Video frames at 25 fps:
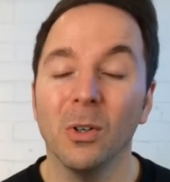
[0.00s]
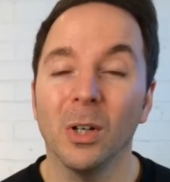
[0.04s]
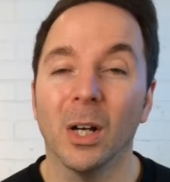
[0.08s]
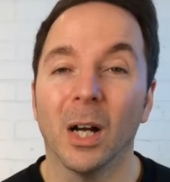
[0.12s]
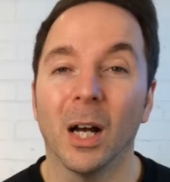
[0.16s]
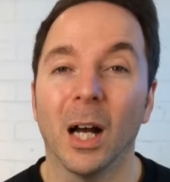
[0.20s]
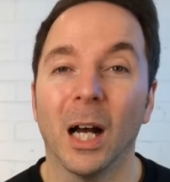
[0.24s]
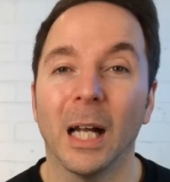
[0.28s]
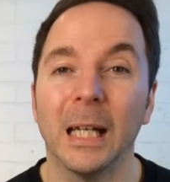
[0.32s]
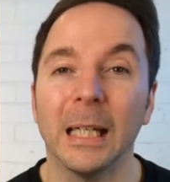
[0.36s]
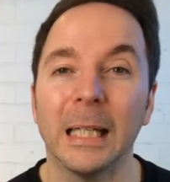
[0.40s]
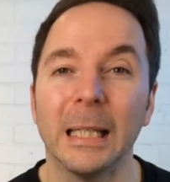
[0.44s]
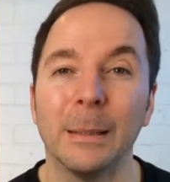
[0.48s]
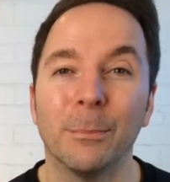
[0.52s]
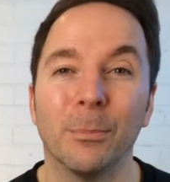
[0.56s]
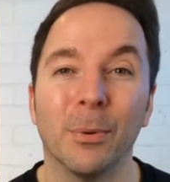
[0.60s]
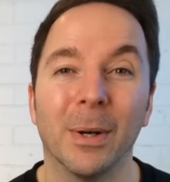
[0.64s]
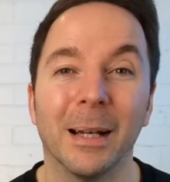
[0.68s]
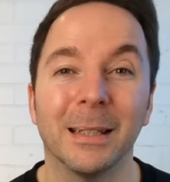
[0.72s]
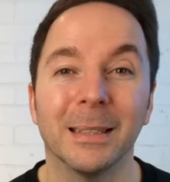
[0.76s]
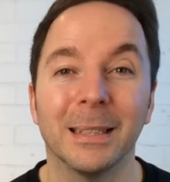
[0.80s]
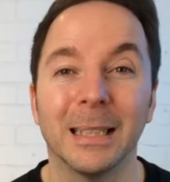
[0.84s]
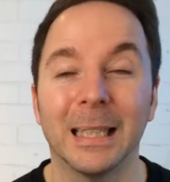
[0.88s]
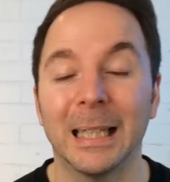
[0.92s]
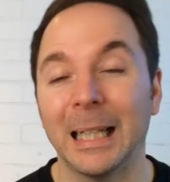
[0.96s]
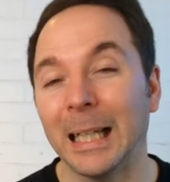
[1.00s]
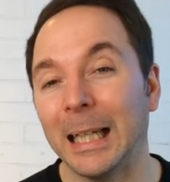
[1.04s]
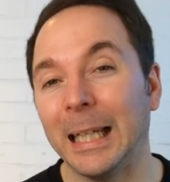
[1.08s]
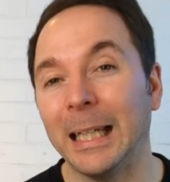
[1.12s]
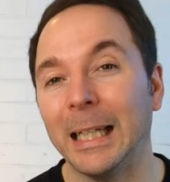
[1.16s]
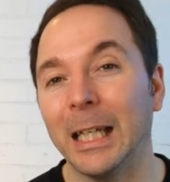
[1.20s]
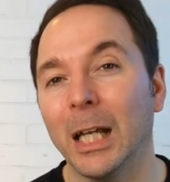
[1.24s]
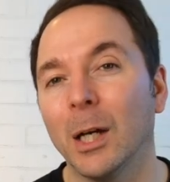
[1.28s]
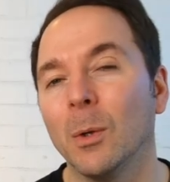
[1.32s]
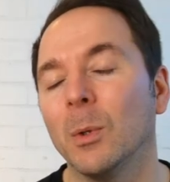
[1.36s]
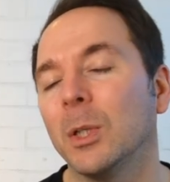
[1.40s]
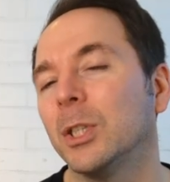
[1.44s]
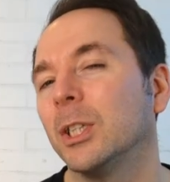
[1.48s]
longer and need
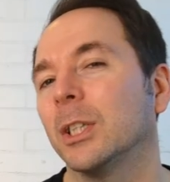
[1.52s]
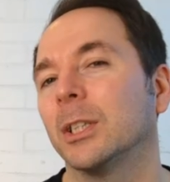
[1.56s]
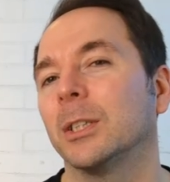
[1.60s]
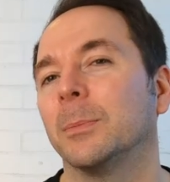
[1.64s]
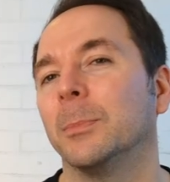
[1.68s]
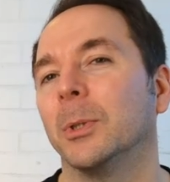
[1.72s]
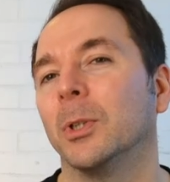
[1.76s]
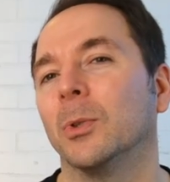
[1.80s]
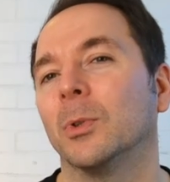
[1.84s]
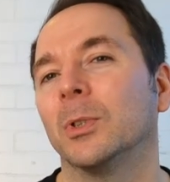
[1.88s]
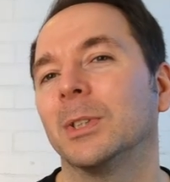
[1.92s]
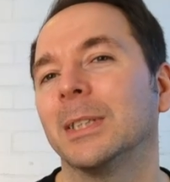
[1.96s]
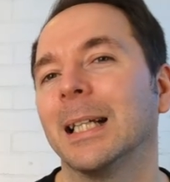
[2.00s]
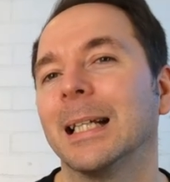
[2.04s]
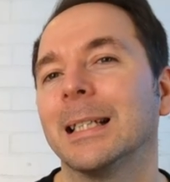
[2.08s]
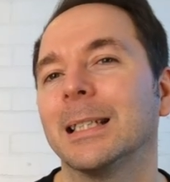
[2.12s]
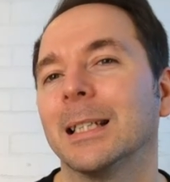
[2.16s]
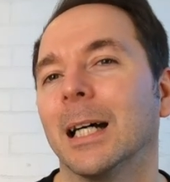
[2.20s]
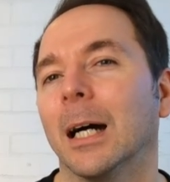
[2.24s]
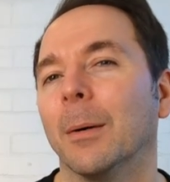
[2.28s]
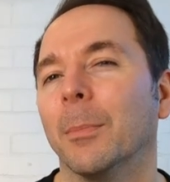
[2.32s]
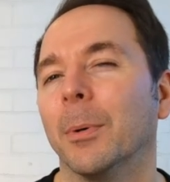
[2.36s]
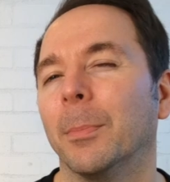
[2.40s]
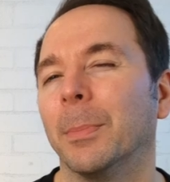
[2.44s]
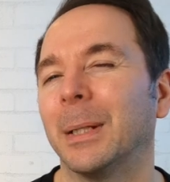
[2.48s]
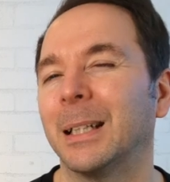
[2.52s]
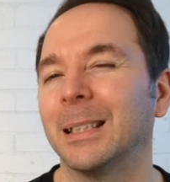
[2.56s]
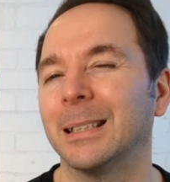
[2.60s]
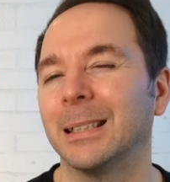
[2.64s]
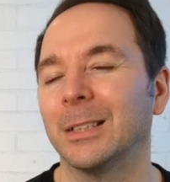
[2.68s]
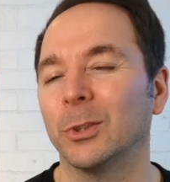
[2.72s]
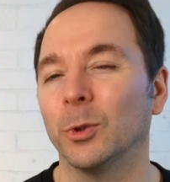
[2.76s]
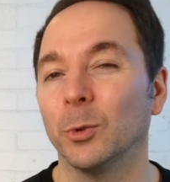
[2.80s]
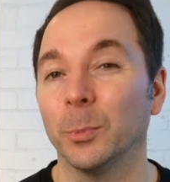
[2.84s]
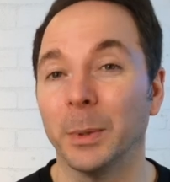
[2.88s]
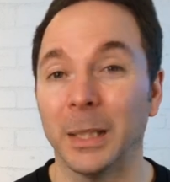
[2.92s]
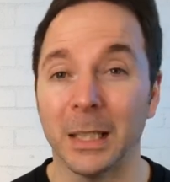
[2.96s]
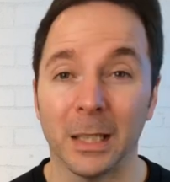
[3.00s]
practically no adjustment or setup
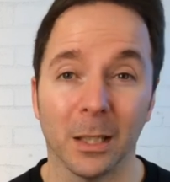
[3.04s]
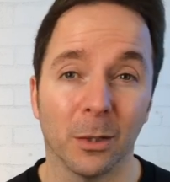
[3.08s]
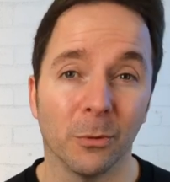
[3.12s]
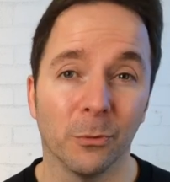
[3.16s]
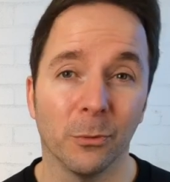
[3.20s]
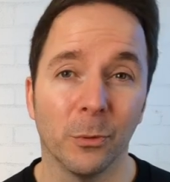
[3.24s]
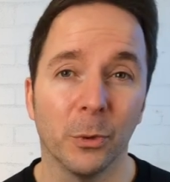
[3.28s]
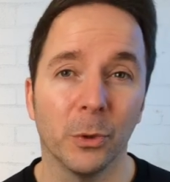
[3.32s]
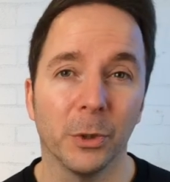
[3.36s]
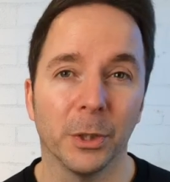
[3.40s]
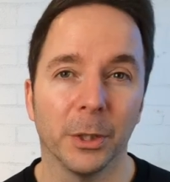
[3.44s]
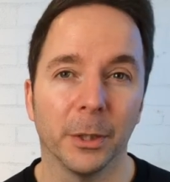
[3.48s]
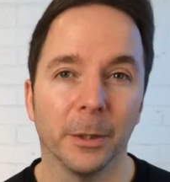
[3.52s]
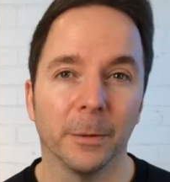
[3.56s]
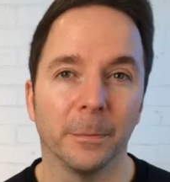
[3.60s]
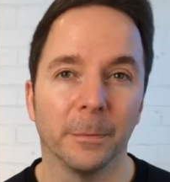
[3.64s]
because it's all been done for